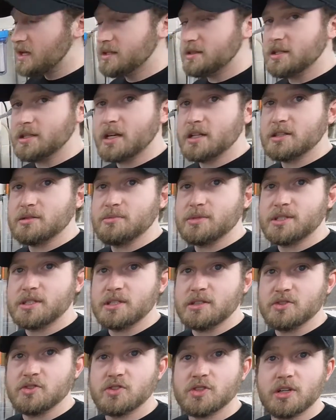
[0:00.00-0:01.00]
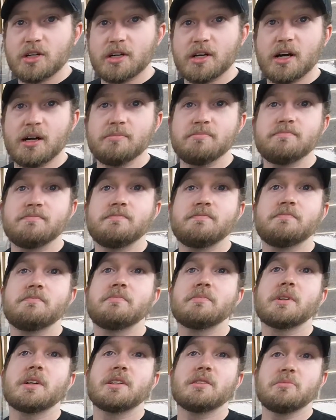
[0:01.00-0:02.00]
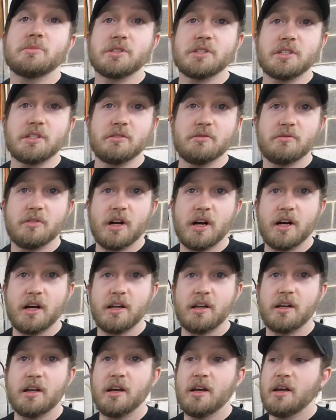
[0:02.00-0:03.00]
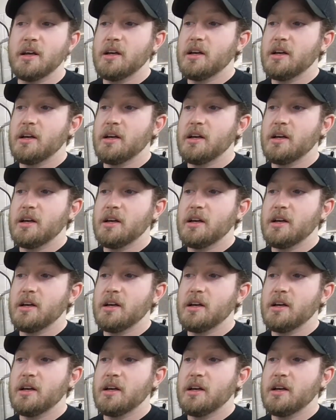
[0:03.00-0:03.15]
Did get the machine to start up, machine to run.